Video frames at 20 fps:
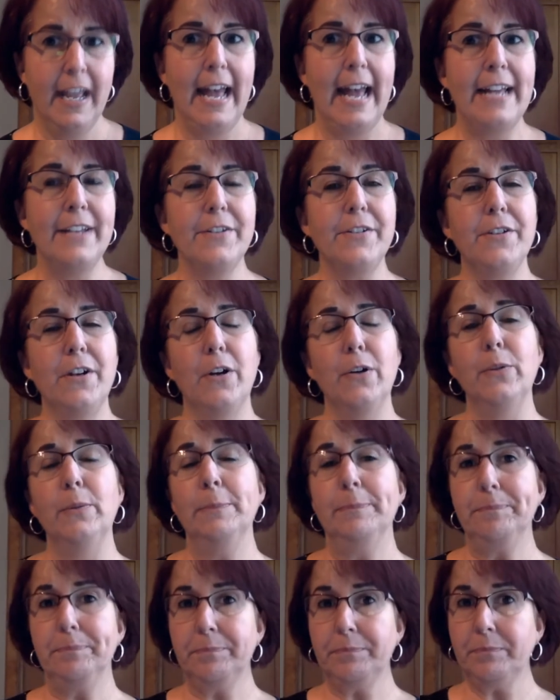And so
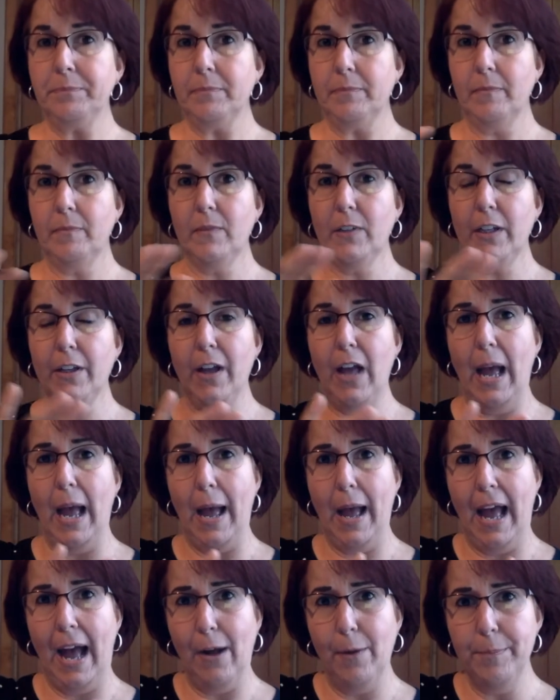
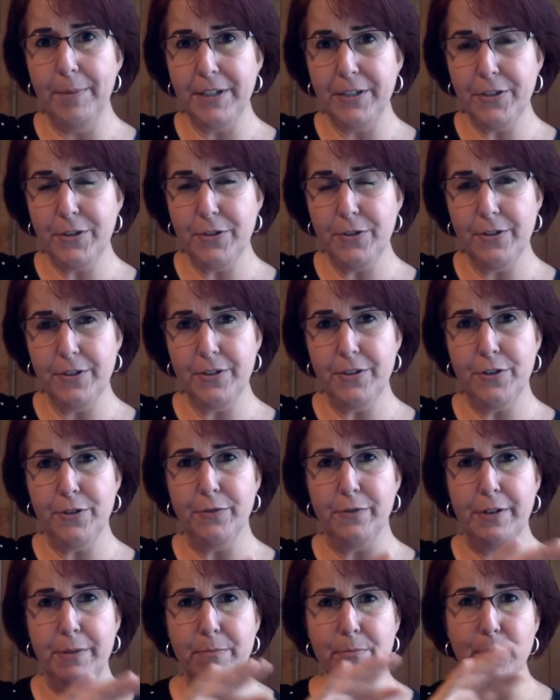helping students to
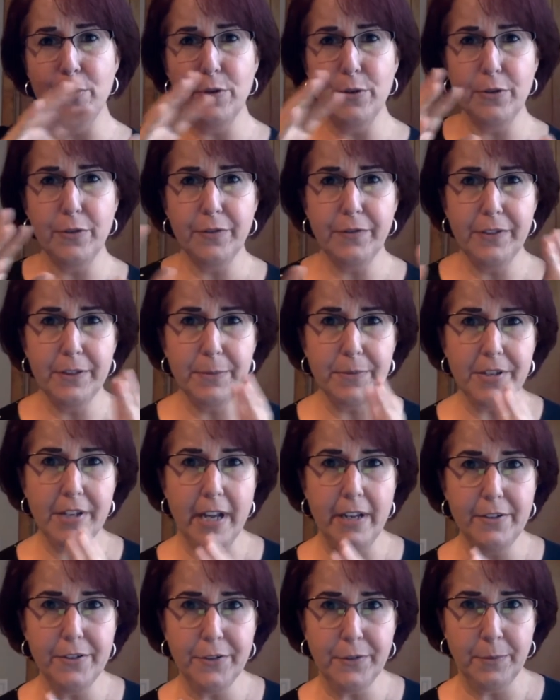remove
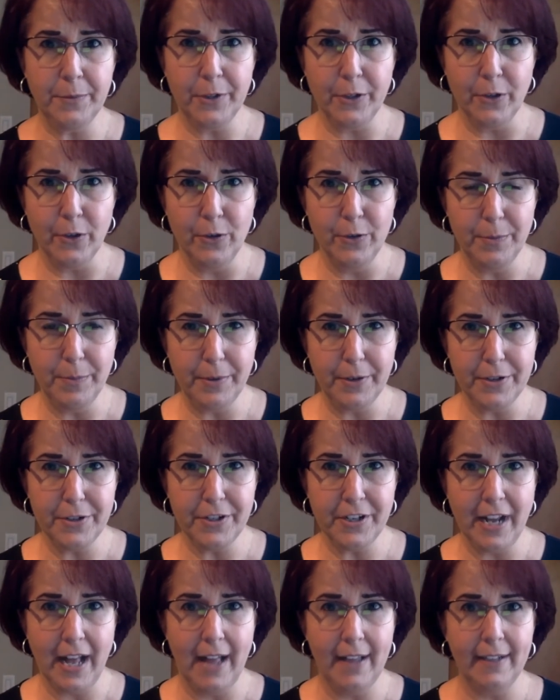themselves from their own
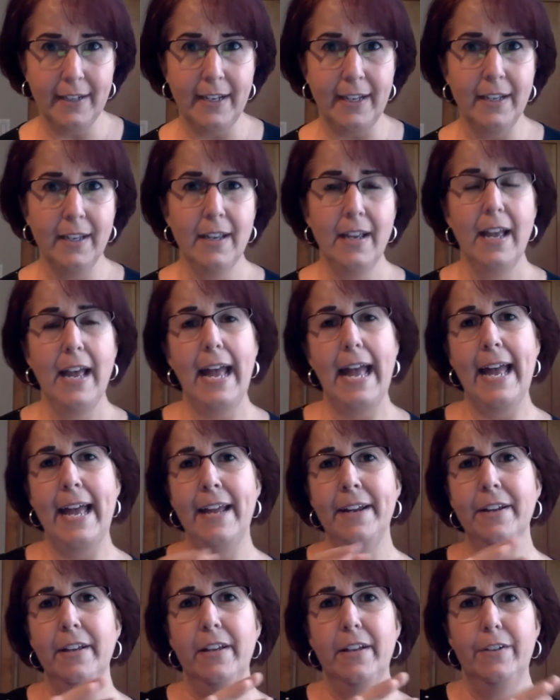personality
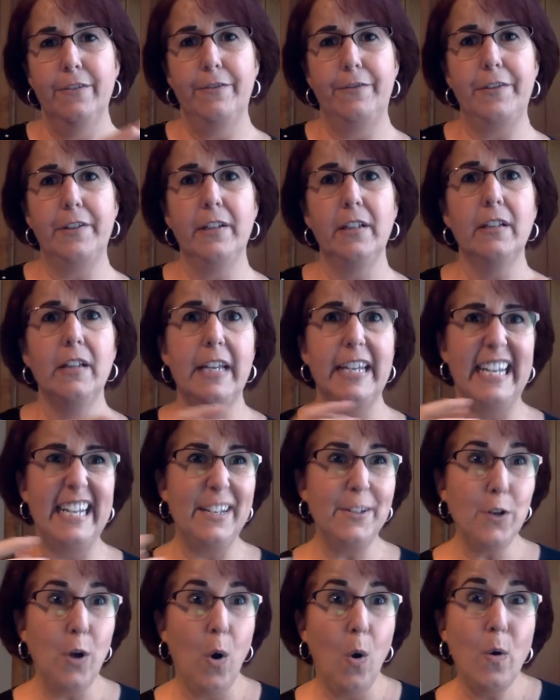and feeling like
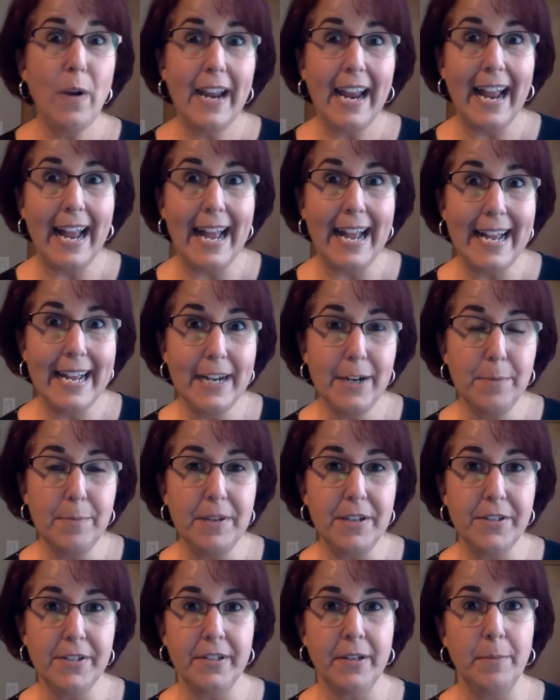it's okay to
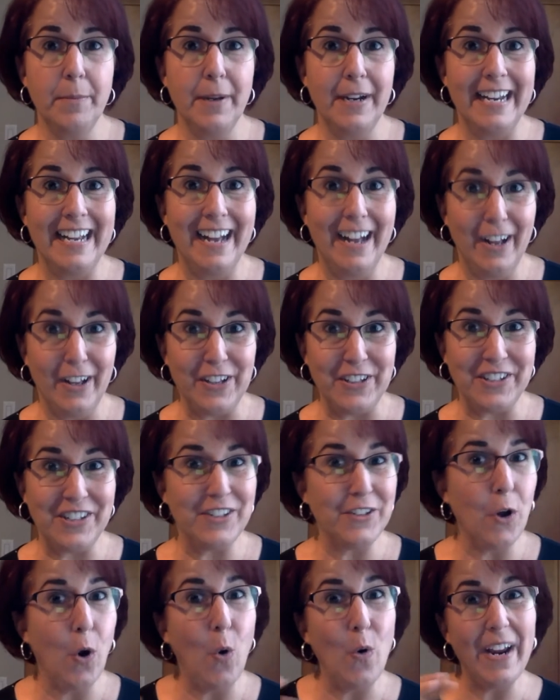be somebody else.
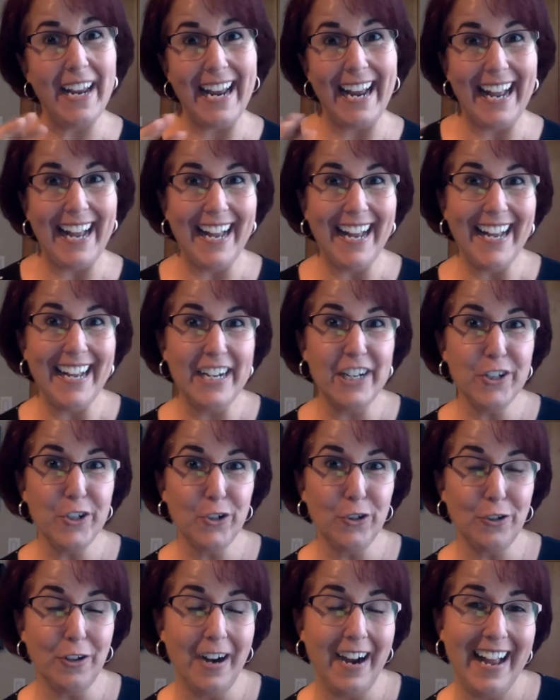It's okay to
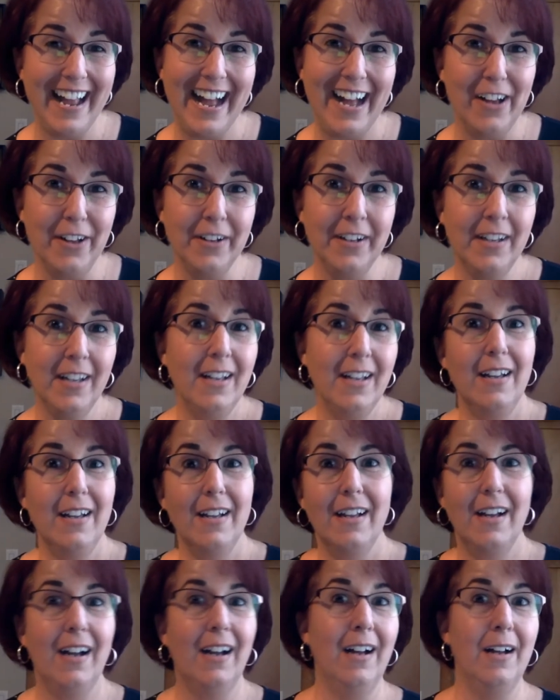try out
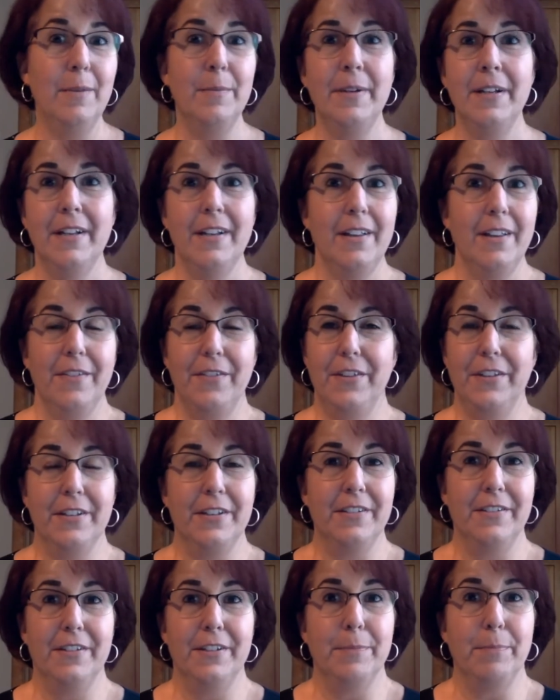um,
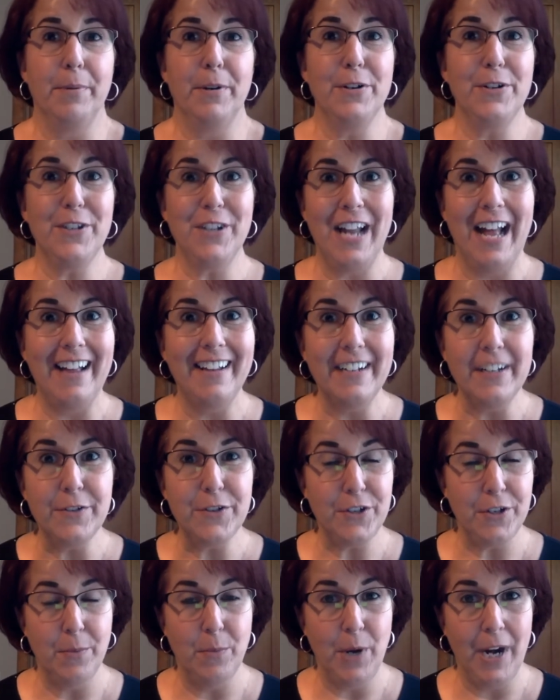the the personality of
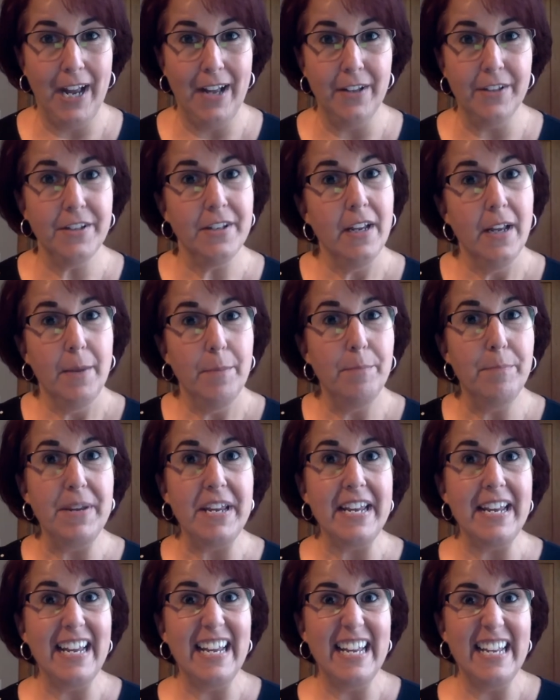someone else.
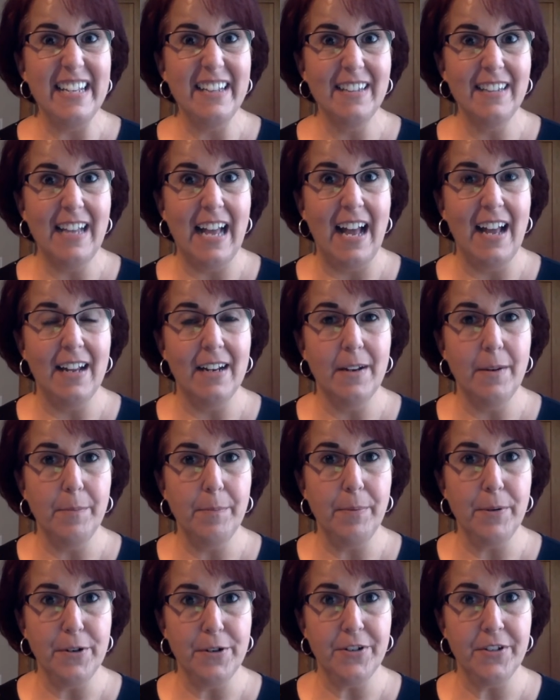Be in that
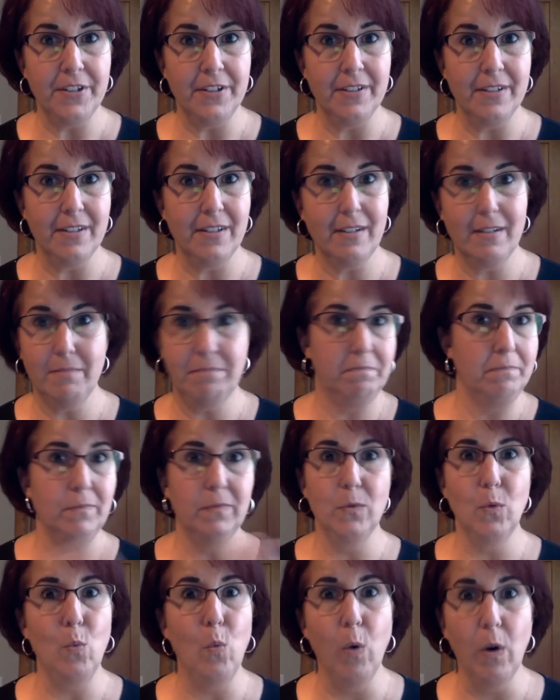person's
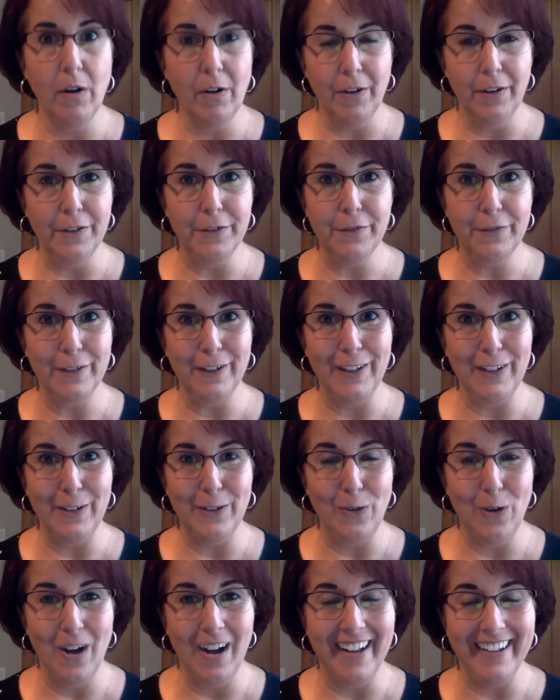world for a
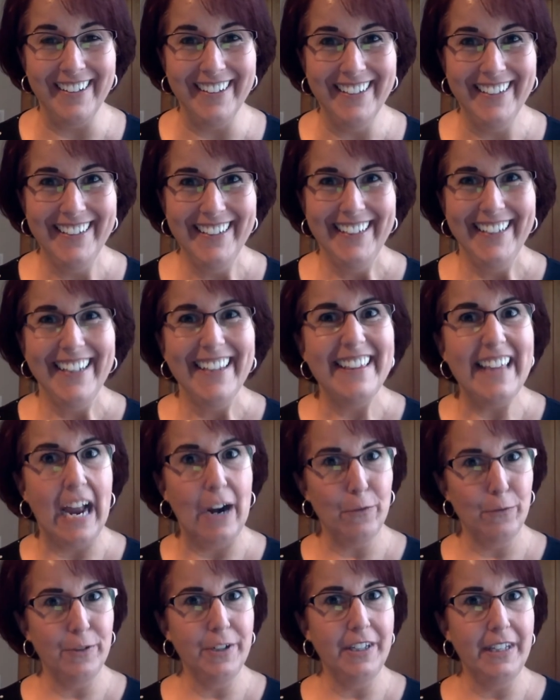little while.
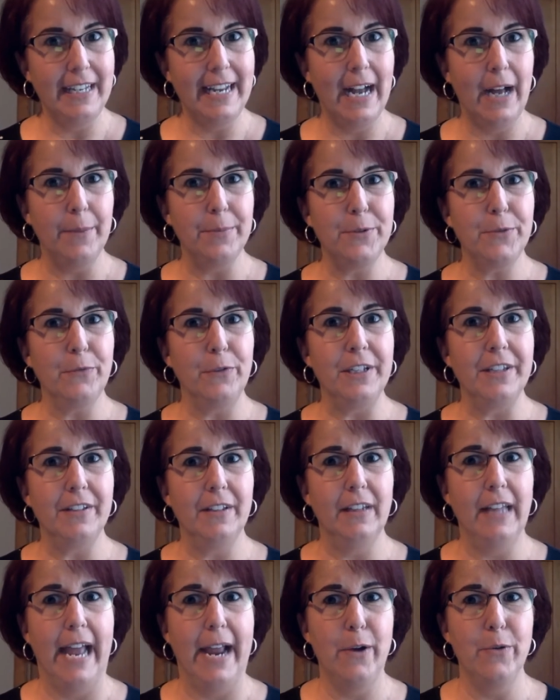That really helps with
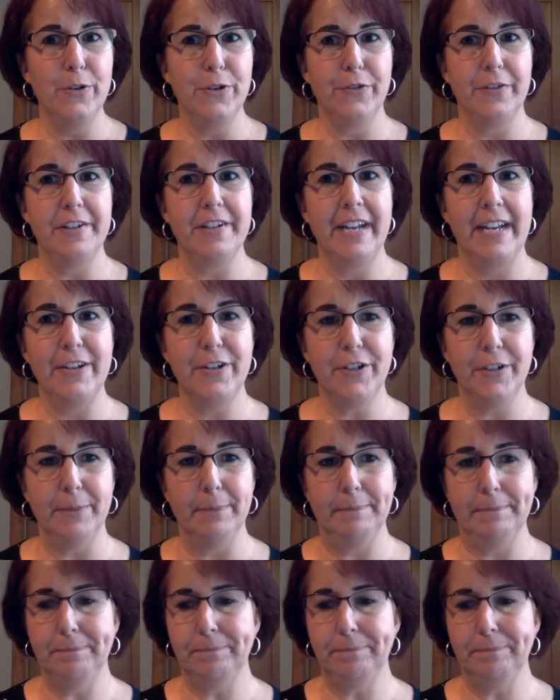language retention.